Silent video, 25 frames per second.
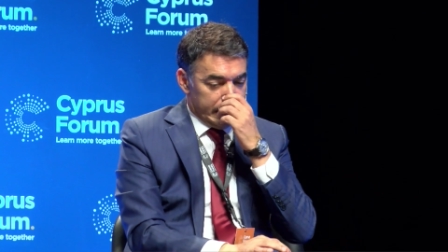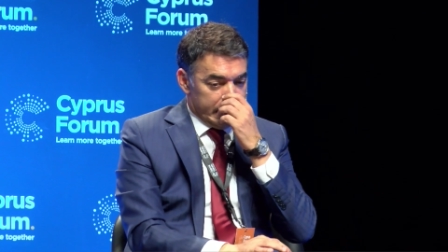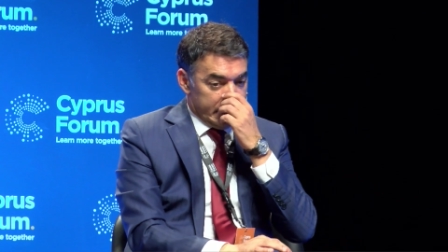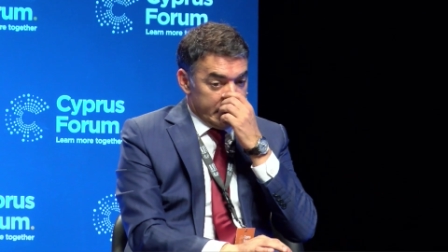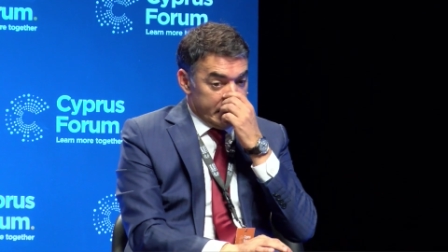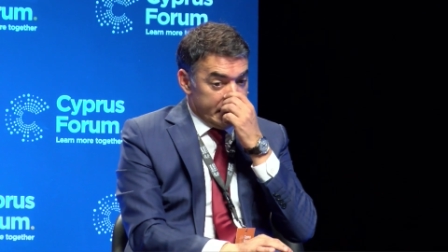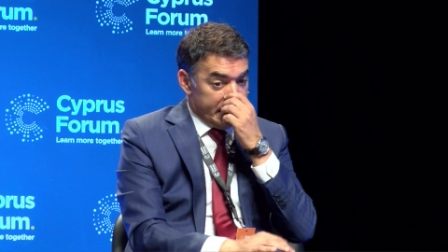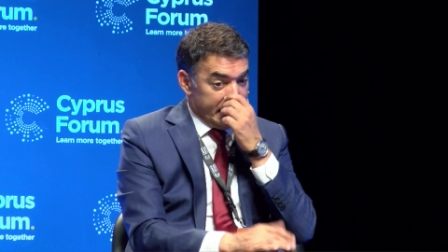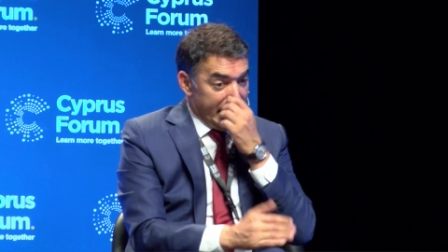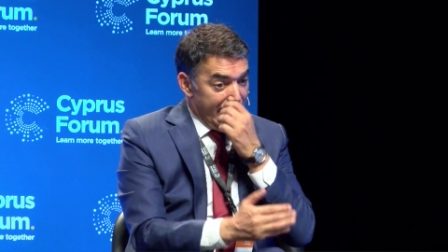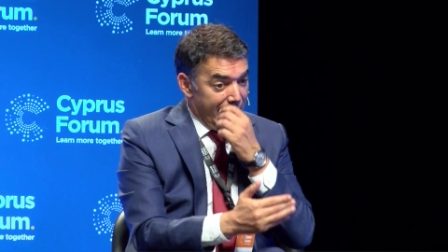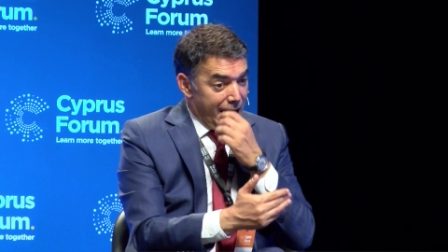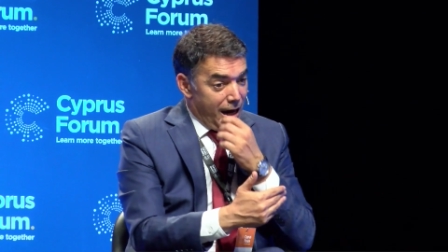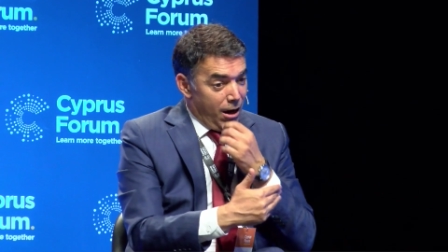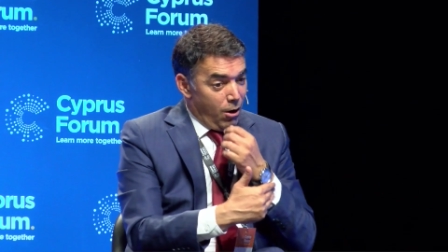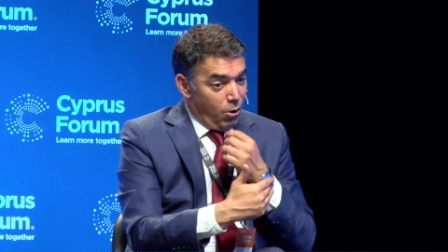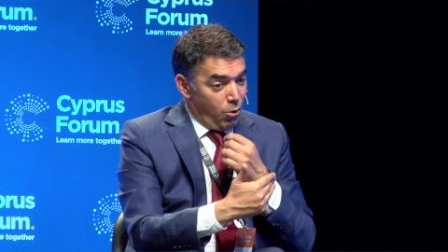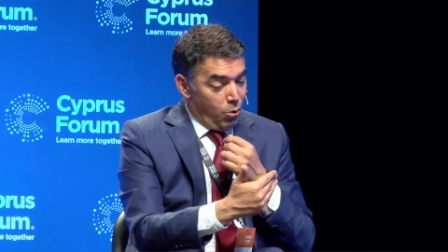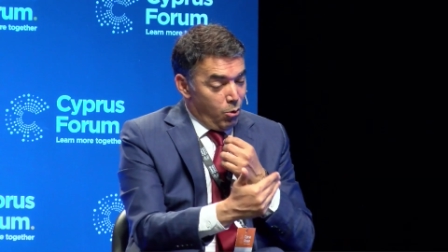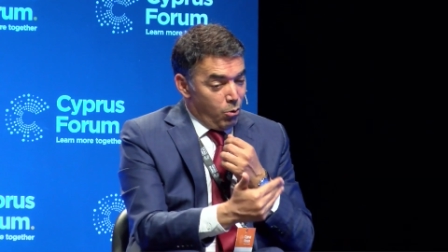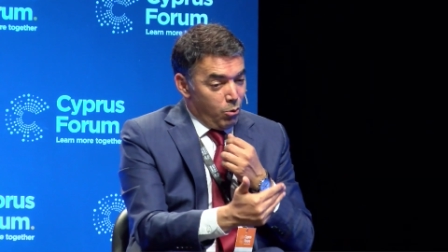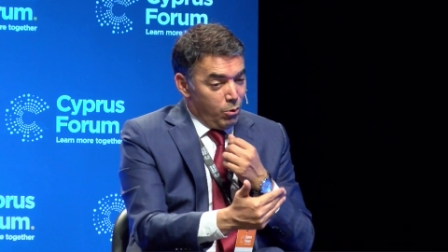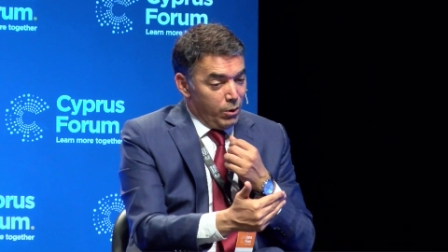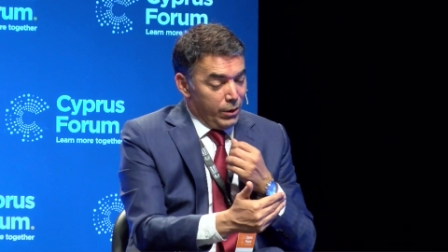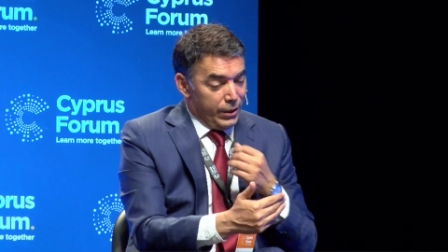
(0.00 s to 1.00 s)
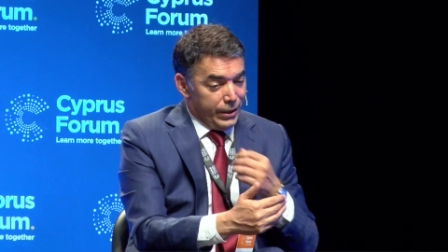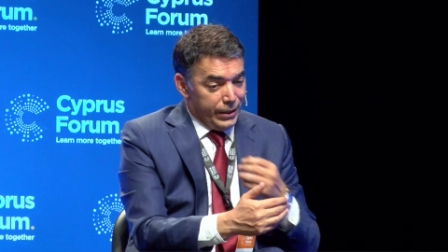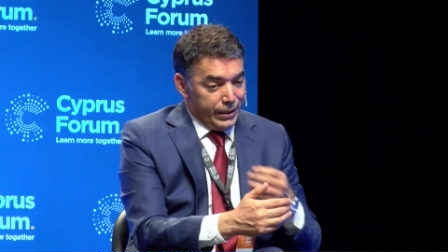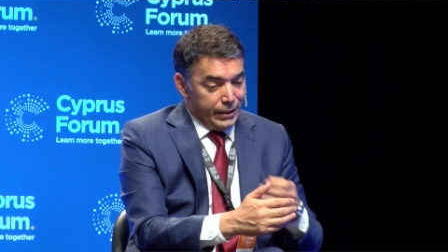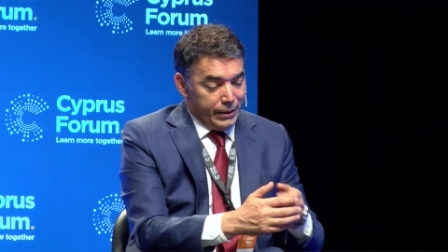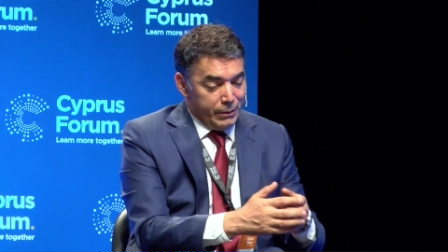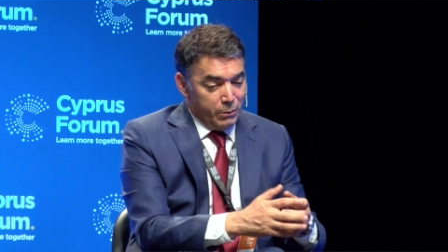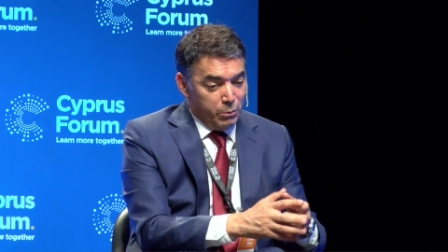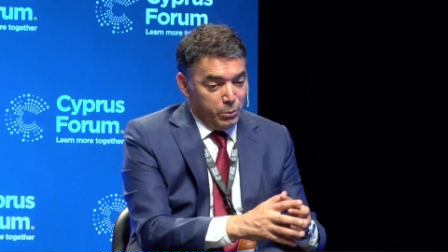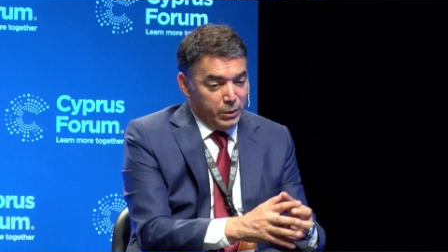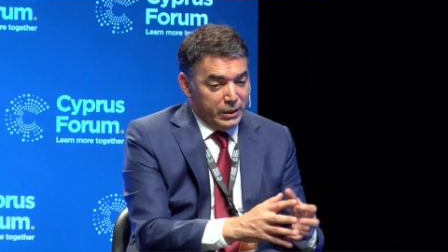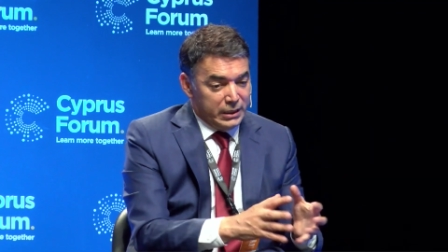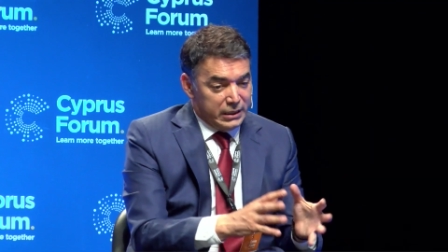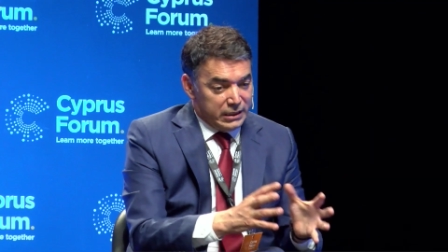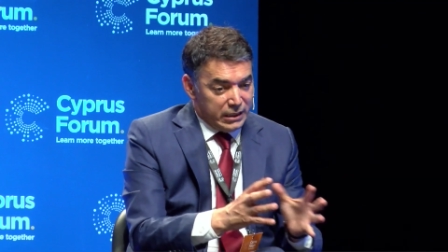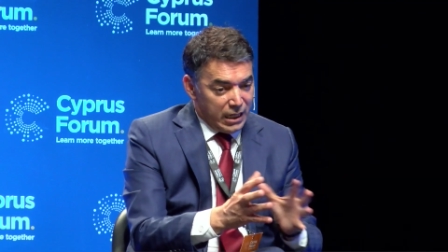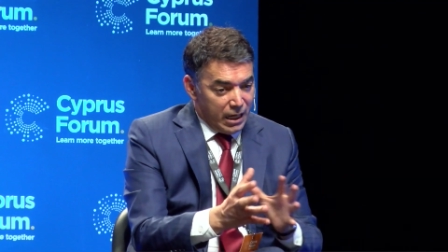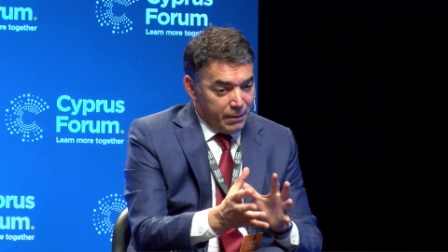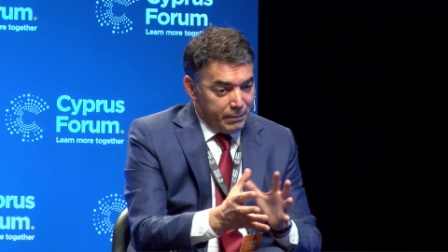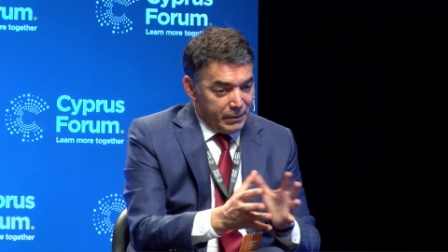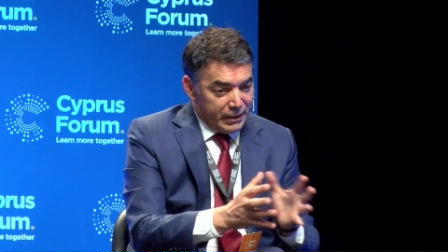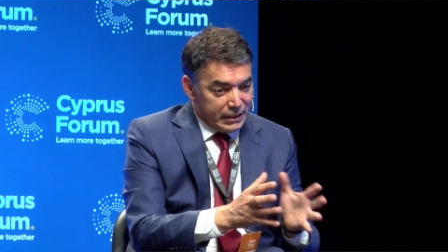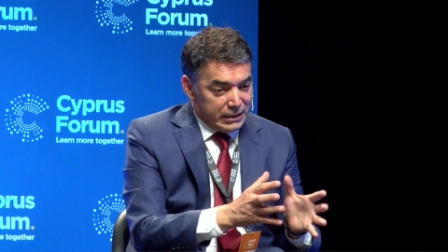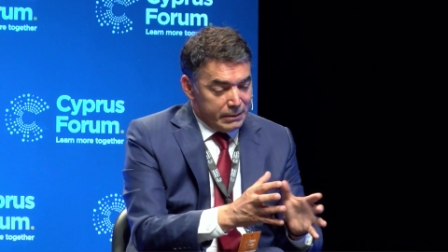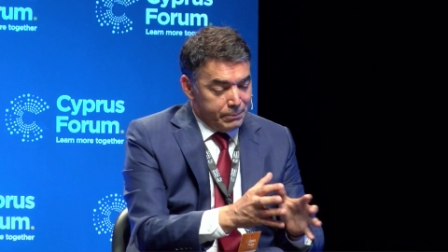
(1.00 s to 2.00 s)
Now, with
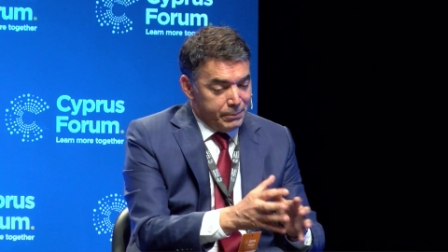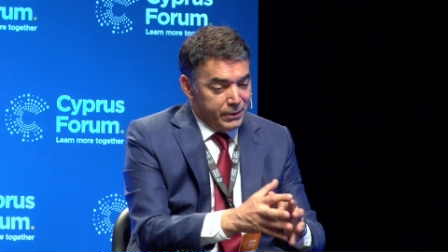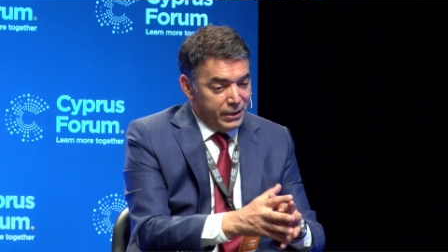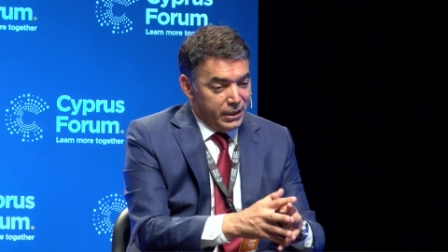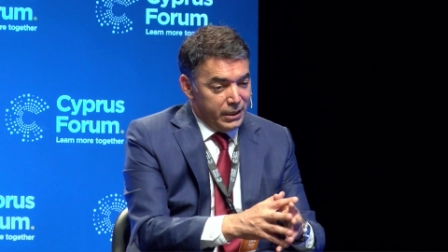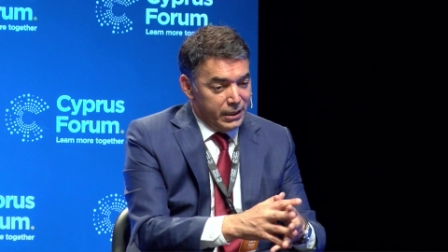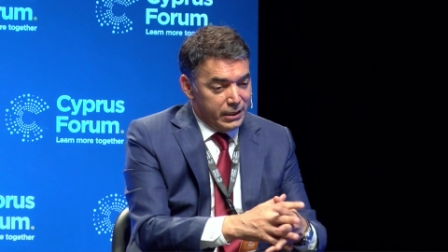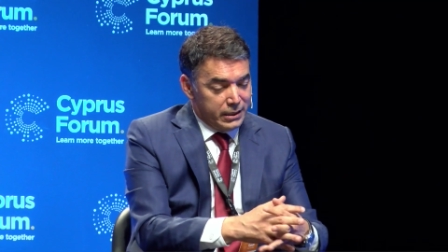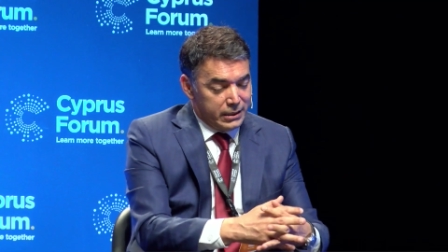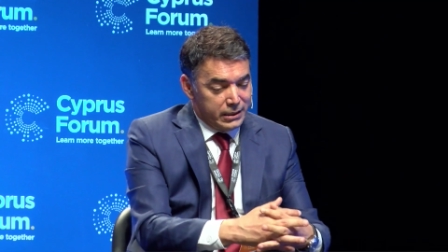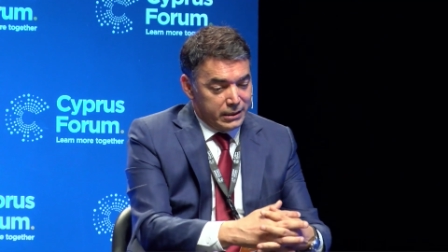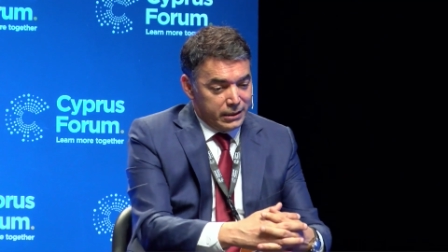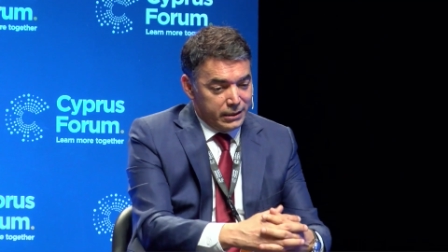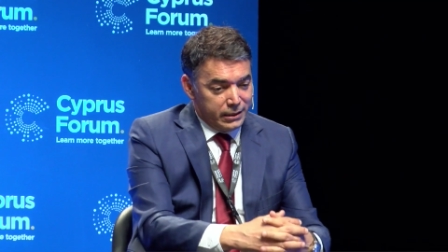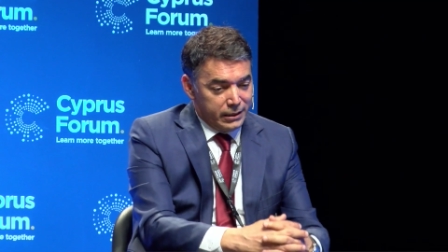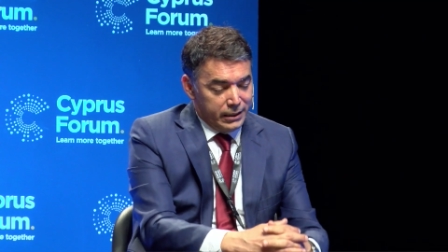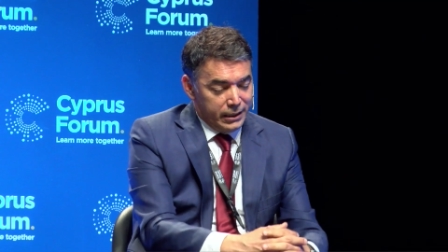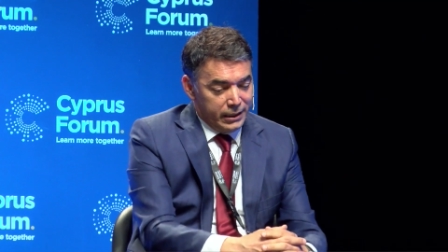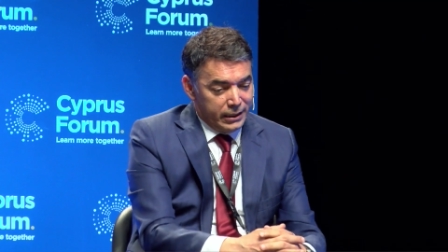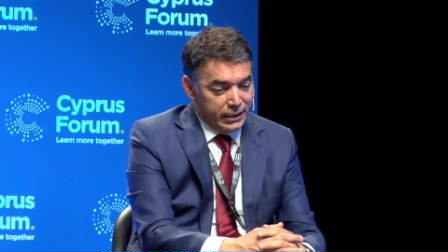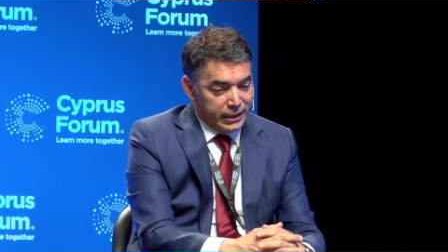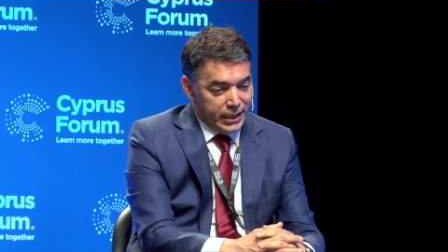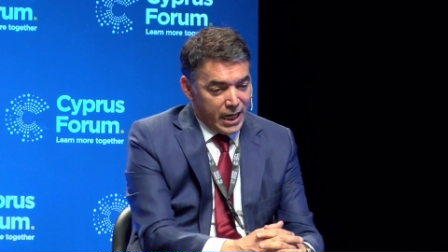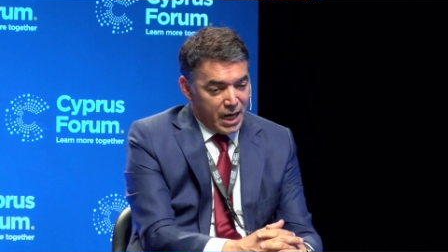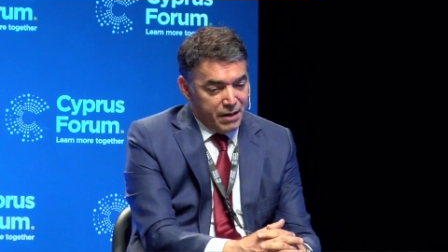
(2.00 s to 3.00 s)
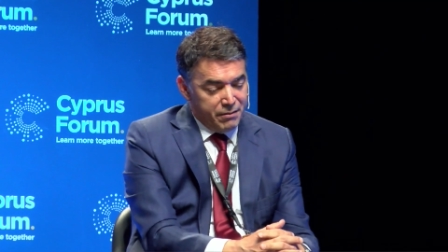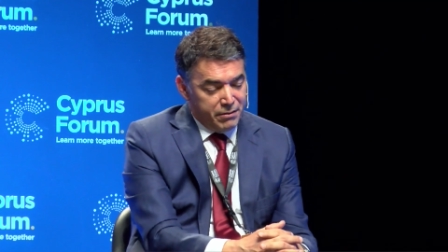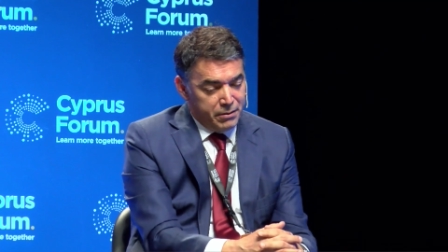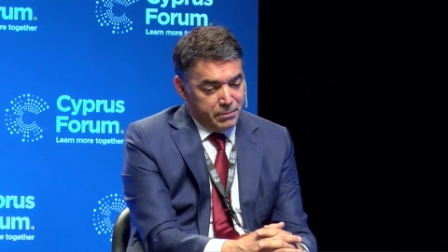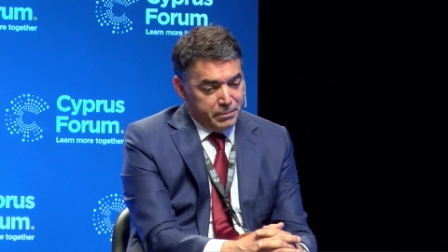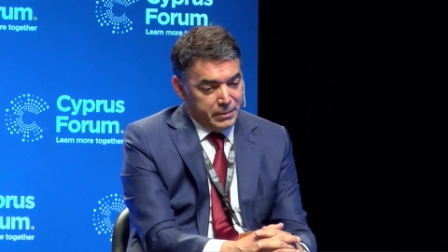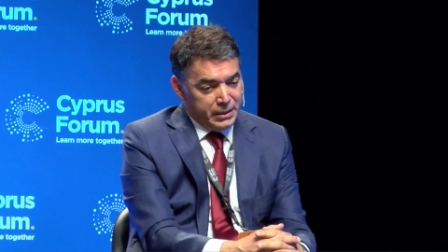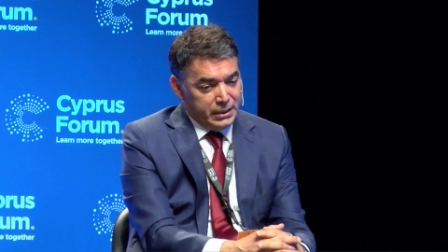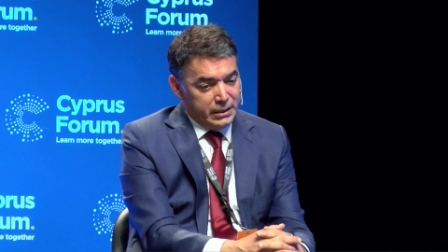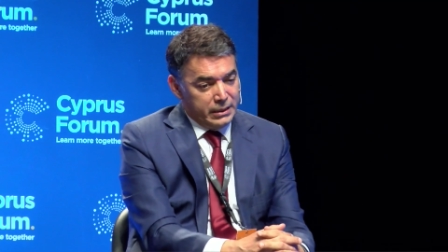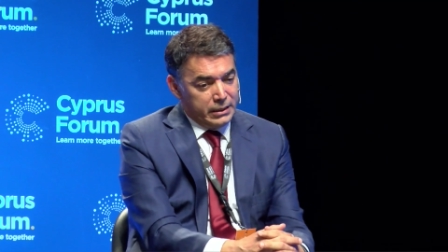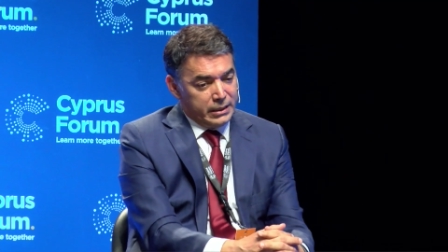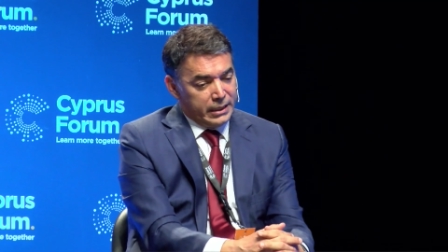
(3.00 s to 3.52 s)
some experience in government,